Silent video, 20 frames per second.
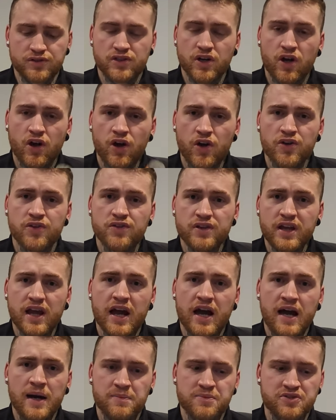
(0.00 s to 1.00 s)
The only
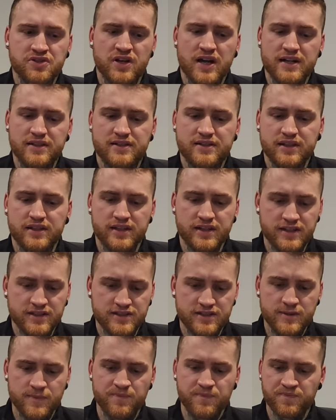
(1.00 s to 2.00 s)
upside to
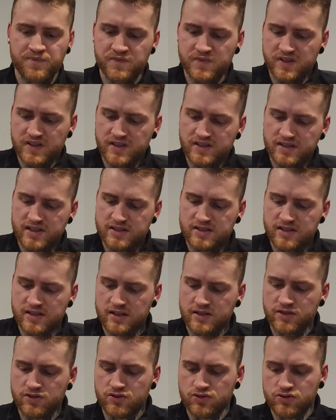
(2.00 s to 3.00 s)
this is there's a
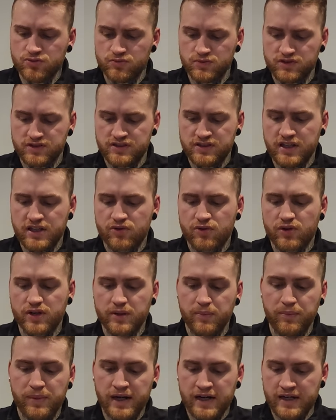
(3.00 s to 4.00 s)
little secret
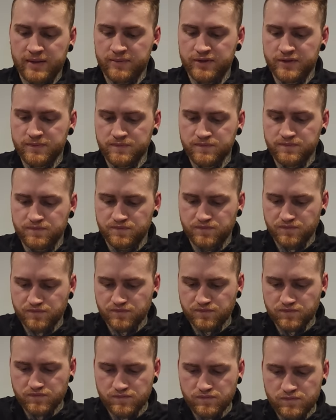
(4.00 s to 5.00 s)
compartment
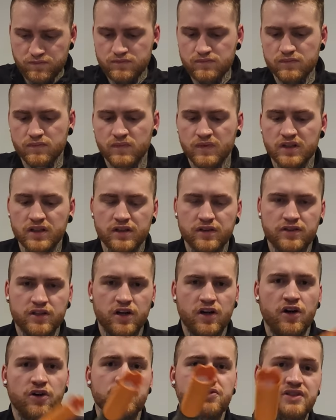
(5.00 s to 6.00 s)
that
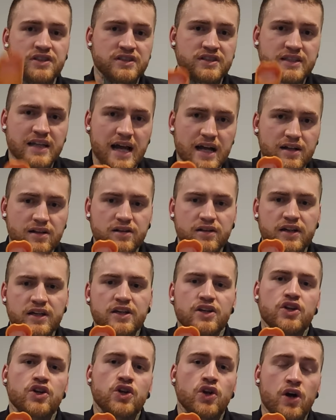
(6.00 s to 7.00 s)
holds
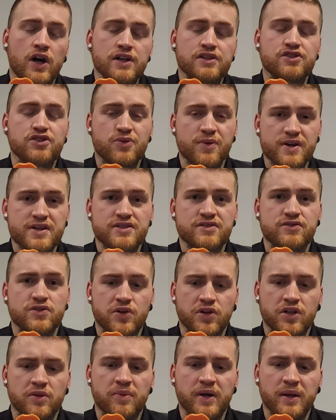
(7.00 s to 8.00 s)
exactly 9 squares of
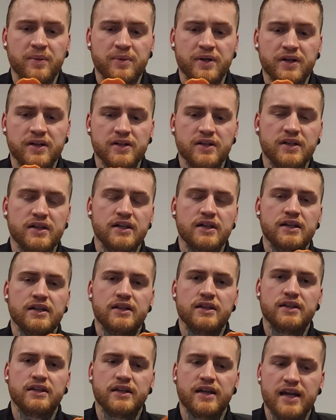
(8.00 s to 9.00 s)
toilet paper.
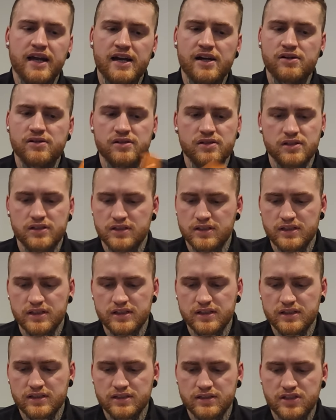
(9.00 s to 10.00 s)
Now,
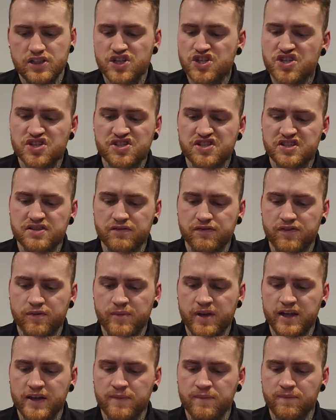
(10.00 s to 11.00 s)
this just isn't for
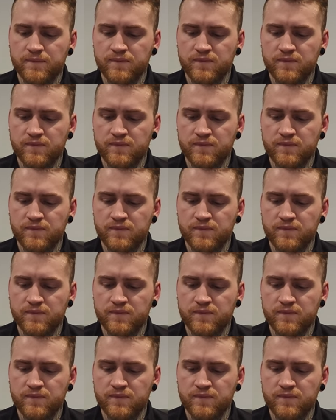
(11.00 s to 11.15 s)
me.